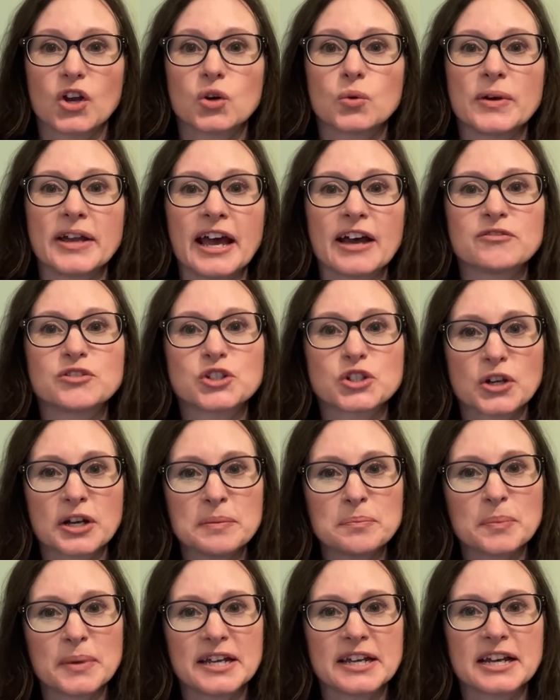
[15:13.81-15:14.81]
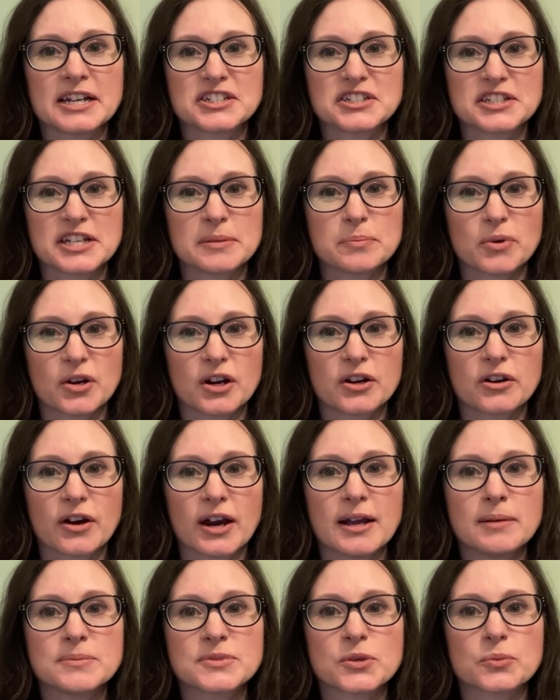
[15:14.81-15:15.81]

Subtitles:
We have joint PhD programs